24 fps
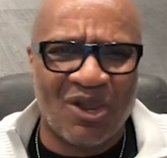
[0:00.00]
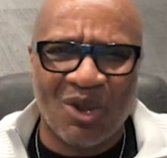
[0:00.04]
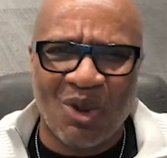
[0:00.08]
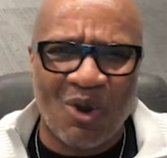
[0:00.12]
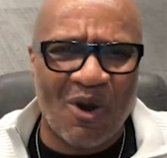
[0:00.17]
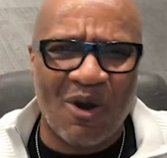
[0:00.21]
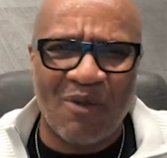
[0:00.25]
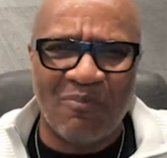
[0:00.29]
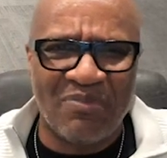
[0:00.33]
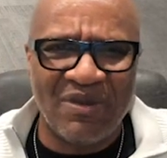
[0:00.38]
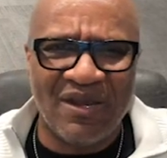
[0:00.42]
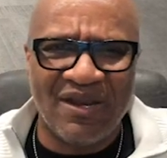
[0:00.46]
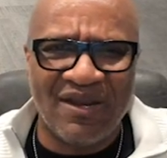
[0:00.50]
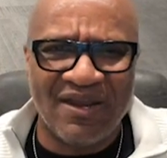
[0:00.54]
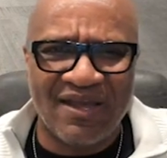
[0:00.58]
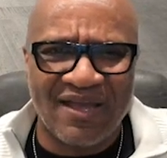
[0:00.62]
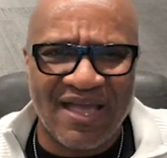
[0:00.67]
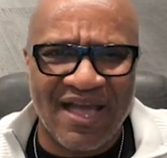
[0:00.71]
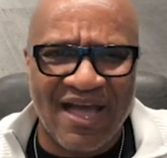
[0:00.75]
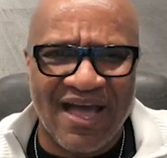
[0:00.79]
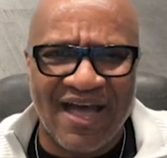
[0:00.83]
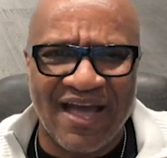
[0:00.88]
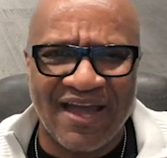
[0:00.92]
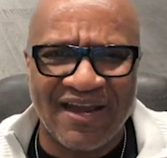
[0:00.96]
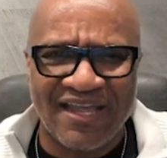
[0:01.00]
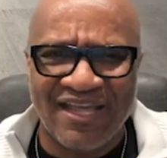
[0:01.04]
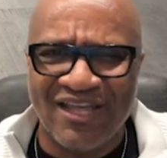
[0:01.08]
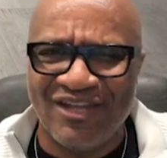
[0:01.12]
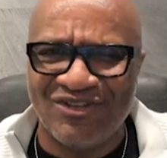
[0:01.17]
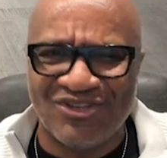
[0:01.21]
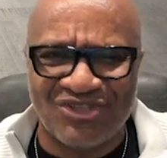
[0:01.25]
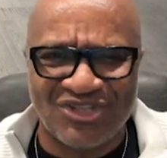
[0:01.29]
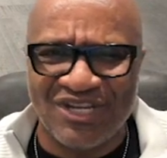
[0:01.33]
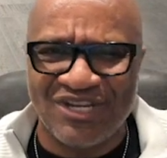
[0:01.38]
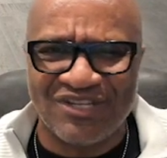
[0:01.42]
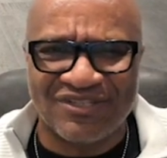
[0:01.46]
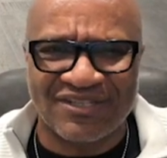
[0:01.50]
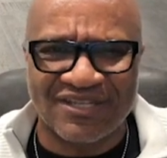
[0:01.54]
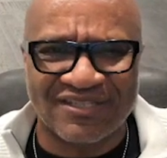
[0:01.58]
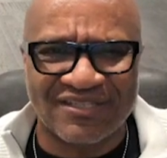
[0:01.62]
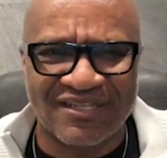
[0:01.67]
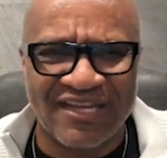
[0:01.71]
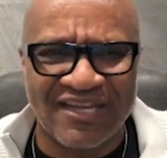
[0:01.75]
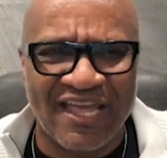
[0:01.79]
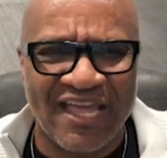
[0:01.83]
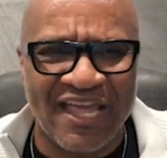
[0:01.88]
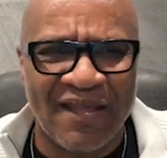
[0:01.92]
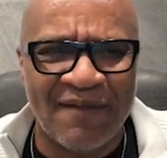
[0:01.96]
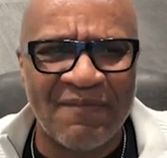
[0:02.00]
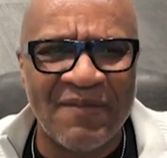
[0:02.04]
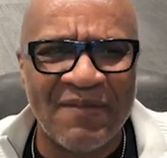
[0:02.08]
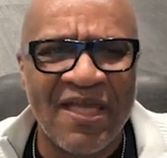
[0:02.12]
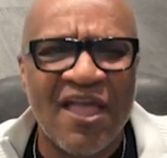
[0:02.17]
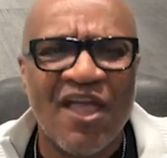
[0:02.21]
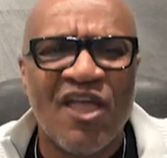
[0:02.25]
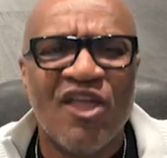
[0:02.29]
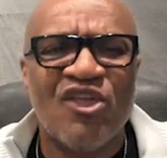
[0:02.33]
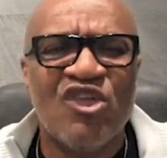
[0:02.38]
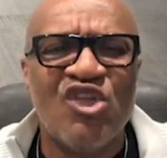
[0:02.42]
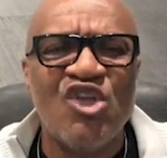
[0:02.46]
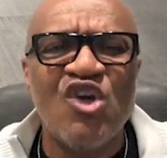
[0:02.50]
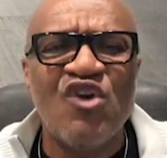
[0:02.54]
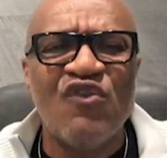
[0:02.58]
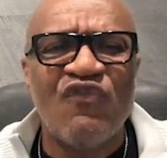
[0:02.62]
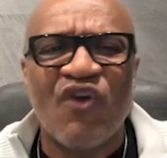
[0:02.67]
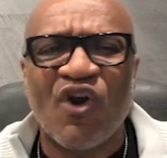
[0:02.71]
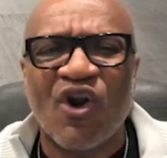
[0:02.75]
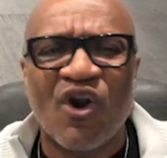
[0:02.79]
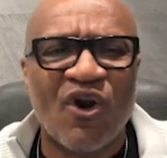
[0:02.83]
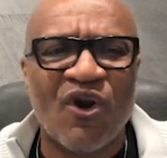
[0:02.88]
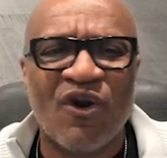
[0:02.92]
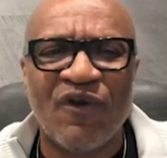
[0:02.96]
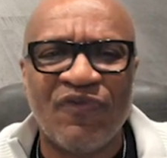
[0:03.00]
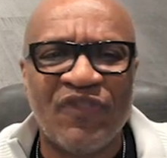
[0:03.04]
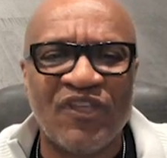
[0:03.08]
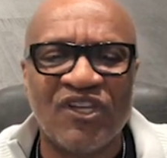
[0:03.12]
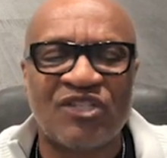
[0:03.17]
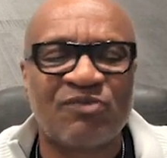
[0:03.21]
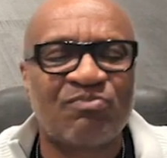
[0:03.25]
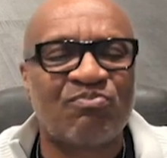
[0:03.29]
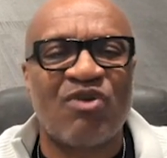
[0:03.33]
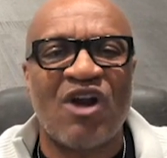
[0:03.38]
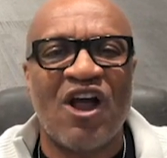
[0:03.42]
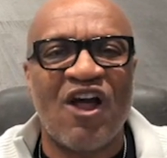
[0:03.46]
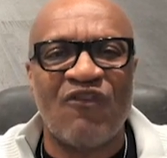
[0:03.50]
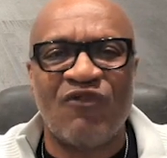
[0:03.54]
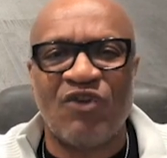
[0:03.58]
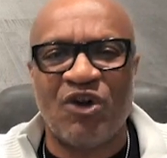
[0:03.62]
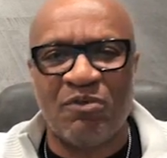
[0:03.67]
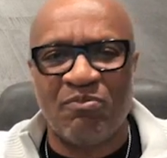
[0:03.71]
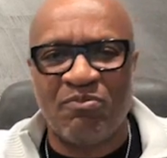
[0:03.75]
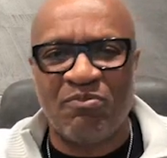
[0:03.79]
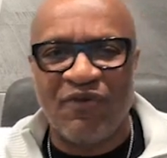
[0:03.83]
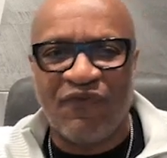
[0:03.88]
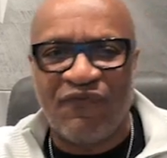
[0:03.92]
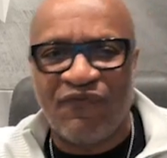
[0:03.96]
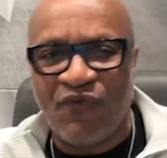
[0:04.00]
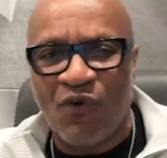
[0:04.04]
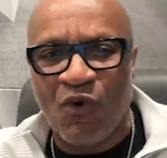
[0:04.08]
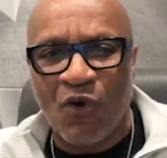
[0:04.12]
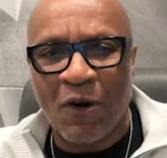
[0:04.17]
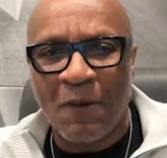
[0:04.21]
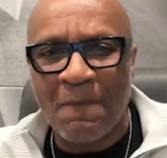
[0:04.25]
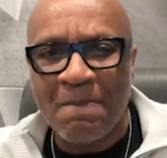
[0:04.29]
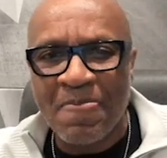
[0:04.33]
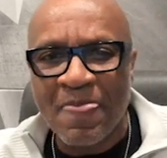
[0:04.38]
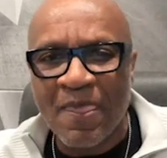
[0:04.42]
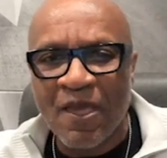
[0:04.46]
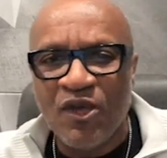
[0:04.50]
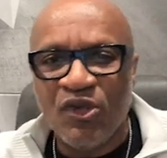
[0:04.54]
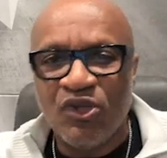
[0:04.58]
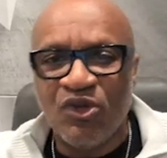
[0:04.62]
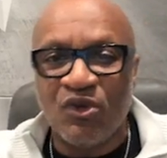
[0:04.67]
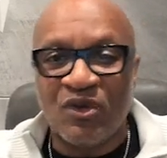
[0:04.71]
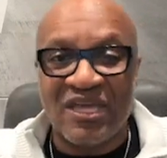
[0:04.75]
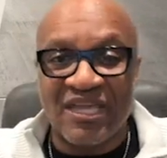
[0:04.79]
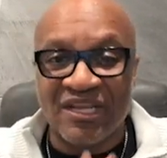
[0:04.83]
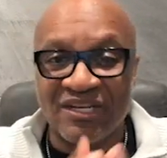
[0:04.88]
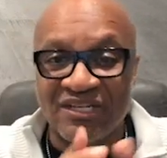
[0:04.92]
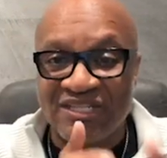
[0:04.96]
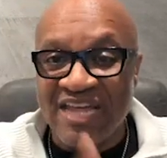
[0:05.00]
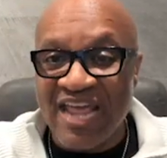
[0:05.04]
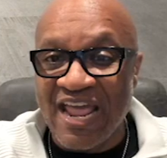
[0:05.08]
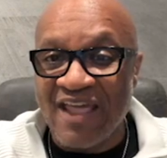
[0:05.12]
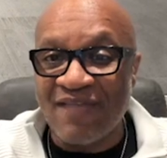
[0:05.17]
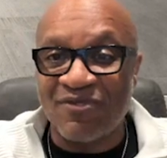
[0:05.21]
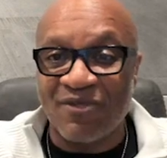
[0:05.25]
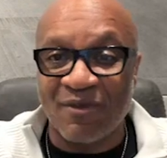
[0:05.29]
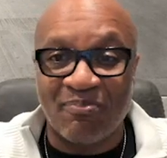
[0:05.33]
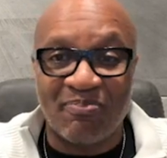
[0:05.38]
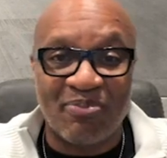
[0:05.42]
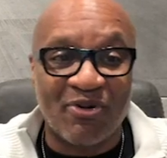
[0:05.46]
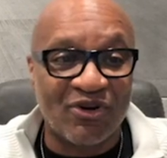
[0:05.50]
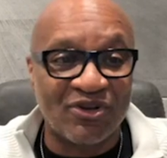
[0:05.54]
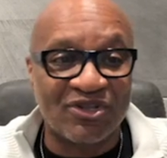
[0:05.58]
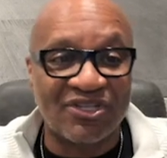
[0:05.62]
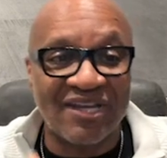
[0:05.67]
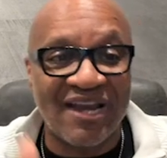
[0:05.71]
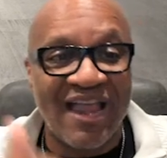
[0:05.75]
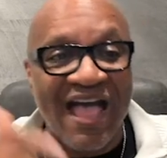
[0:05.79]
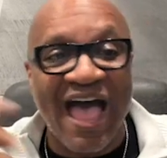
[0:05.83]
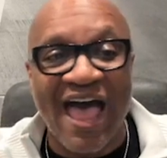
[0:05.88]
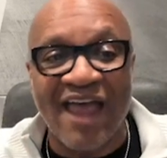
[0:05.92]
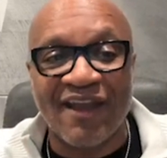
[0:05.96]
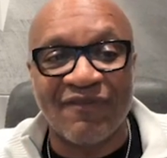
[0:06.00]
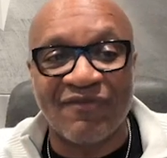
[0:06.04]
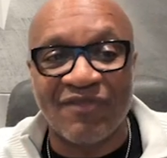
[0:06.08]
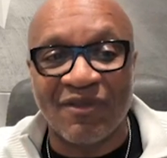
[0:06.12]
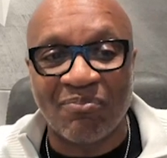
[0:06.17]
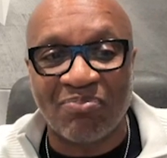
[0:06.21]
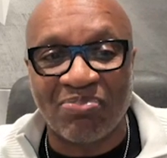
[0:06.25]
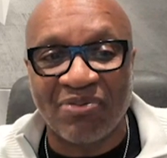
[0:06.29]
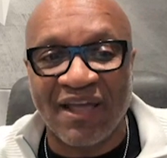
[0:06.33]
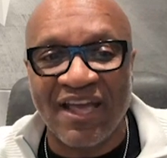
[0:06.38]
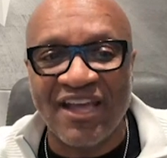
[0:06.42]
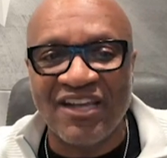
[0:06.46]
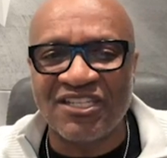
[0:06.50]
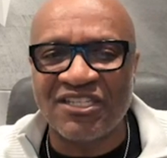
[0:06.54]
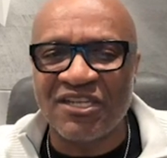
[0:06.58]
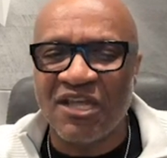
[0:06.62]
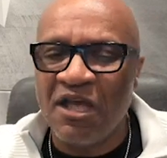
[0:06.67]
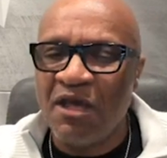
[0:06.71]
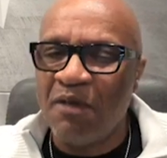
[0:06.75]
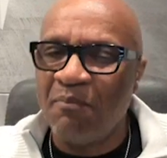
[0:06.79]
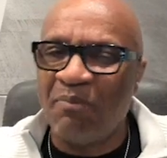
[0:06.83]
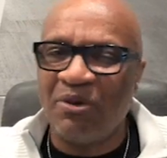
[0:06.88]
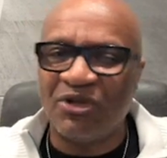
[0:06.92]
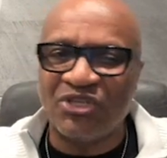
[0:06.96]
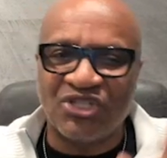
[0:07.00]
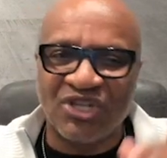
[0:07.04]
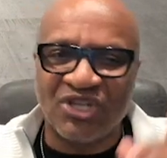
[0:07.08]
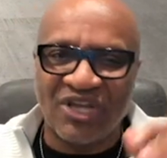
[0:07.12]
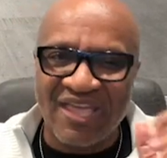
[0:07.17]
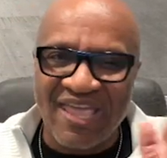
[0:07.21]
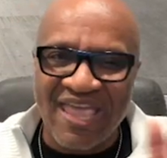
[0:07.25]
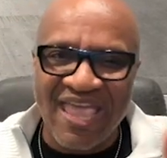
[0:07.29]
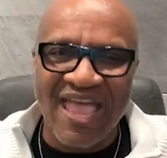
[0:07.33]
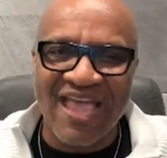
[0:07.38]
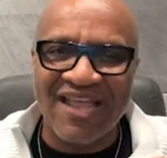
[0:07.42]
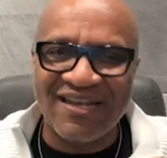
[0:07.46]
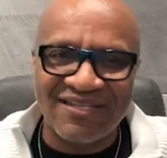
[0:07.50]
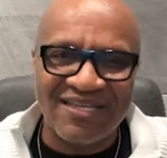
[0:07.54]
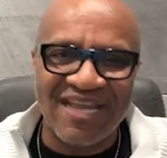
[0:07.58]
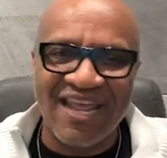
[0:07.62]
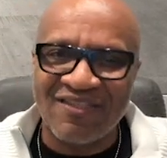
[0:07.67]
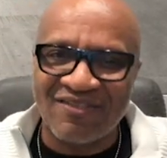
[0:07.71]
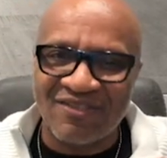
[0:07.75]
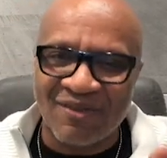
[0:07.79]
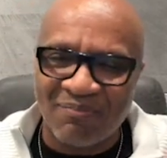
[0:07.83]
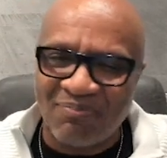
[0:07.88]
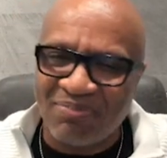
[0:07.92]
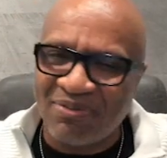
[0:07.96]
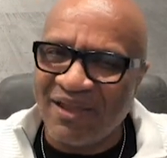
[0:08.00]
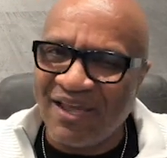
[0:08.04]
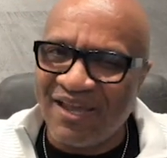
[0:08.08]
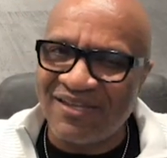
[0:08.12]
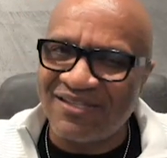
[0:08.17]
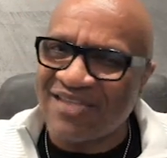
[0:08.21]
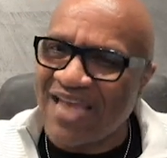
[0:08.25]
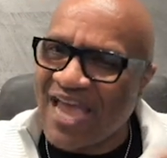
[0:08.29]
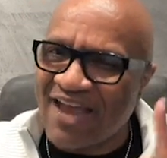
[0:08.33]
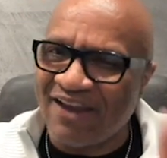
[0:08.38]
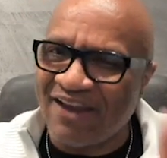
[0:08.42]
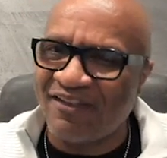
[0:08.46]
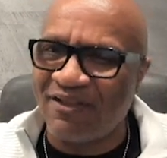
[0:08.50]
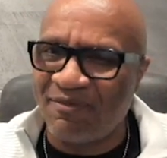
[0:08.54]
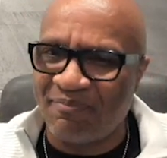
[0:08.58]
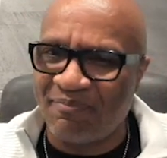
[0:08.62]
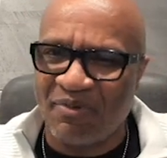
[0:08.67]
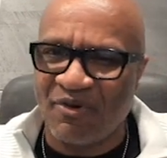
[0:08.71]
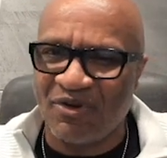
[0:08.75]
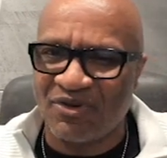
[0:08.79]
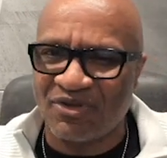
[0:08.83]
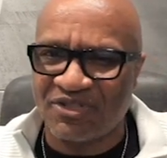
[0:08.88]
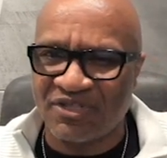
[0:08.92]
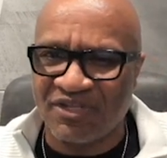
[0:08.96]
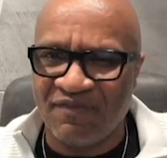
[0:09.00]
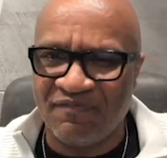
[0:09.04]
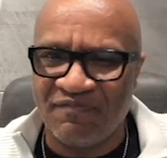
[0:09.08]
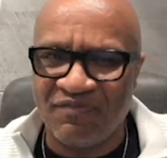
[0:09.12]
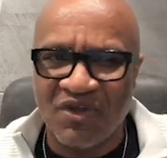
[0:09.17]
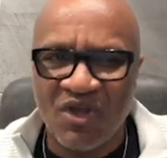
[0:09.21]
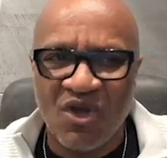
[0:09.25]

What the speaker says: Glory be to God in Jesus' name. You've heard this proverb before. You can take the person out of the place, but you can't take the place out of the person.